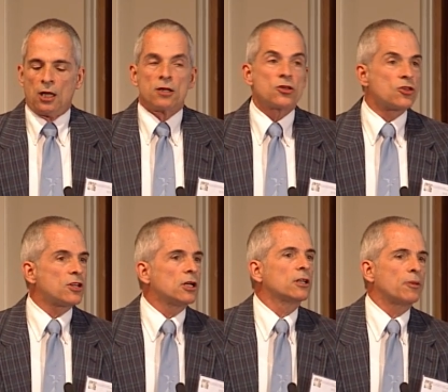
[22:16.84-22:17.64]

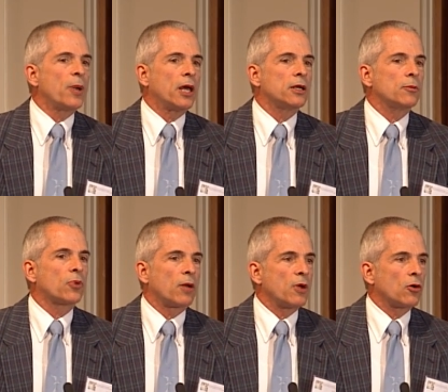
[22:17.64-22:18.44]
Still dependent
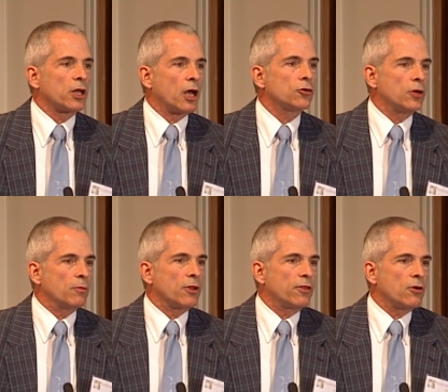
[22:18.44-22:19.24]
primarily on
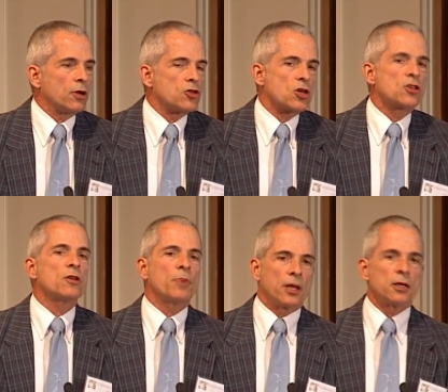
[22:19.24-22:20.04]
treatment theory, just
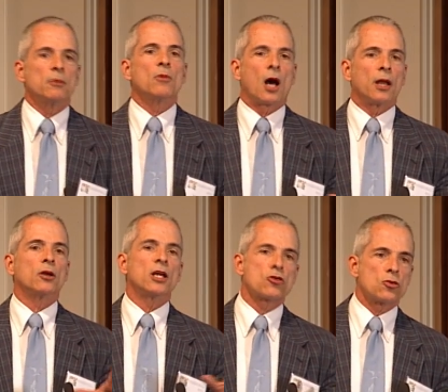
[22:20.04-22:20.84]
dependent on
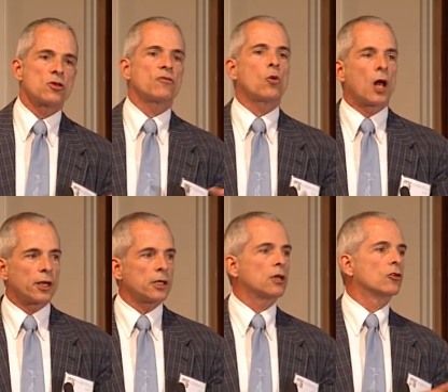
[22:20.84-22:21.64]
issues of
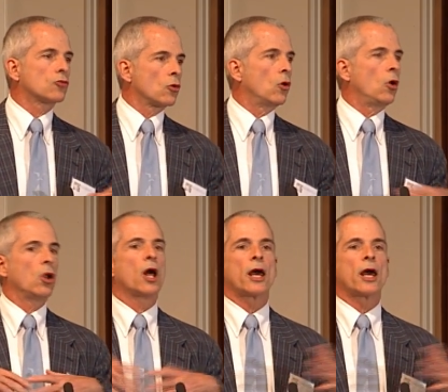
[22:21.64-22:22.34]
quality control,